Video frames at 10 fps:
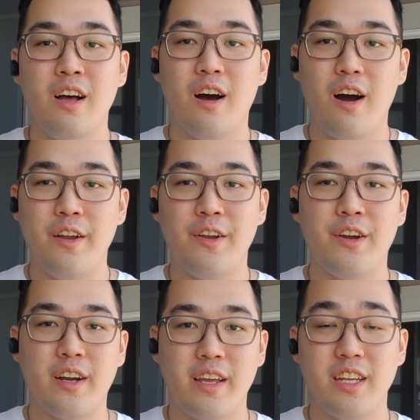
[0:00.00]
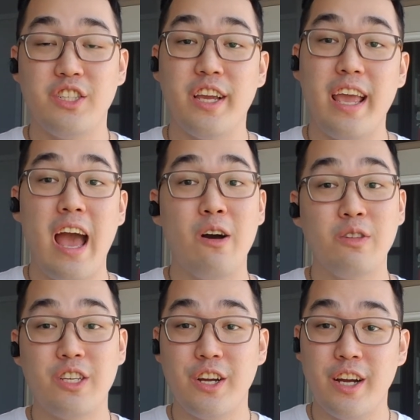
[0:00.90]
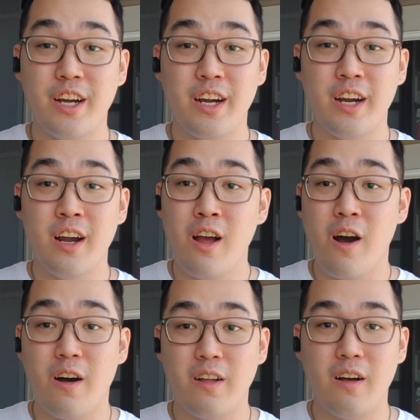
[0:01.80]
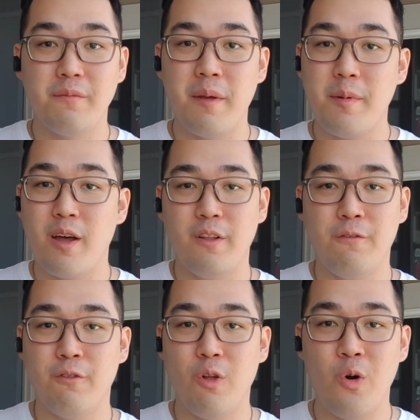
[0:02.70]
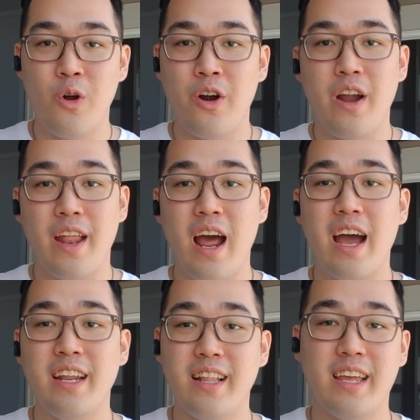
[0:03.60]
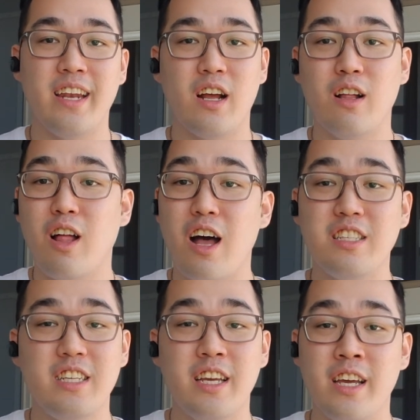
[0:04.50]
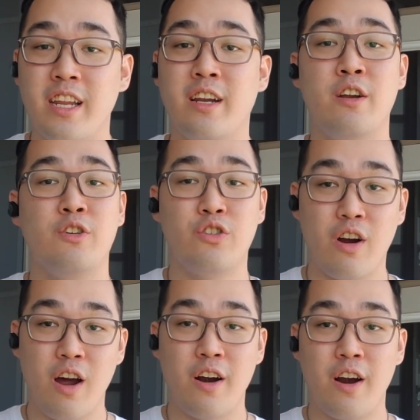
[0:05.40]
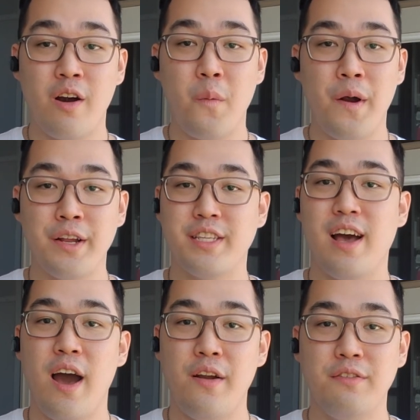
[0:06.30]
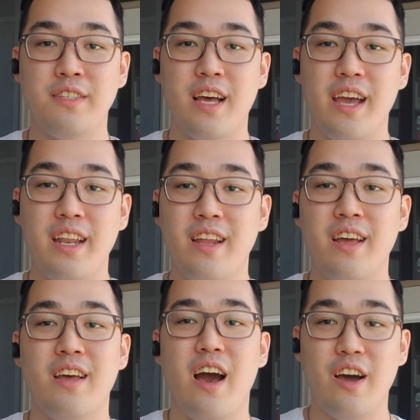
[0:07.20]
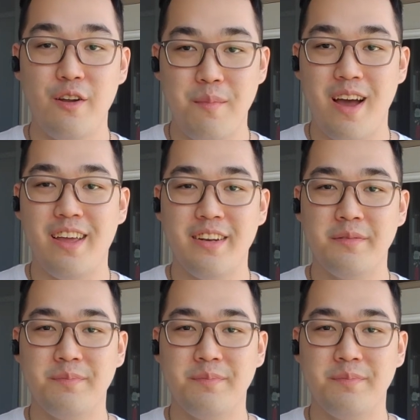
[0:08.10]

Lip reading: on your kitchen counter, maybe on the floor, and hide it like in a closet, in a drawer where it's out of sight, out of mind.